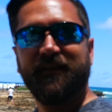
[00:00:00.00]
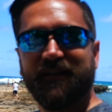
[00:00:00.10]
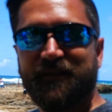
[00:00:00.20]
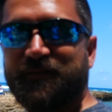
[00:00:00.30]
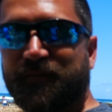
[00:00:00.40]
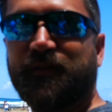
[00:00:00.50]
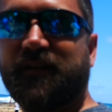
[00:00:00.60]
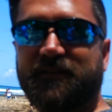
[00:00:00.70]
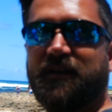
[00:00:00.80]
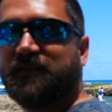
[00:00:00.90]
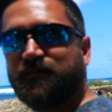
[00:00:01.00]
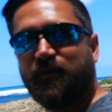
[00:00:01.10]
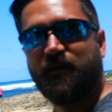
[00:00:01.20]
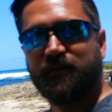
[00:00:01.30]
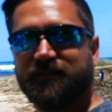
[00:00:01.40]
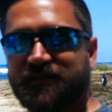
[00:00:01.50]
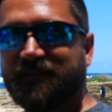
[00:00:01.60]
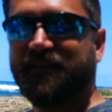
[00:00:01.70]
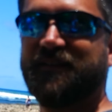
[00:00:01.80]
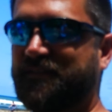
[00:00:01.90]
Yeah. For like the last few hours.
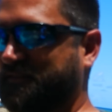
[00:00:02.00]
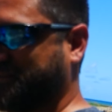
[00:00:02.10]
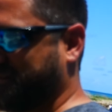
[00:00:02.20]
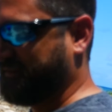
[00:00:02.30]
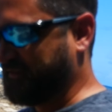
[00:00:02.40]
Yeah, it's sort of that.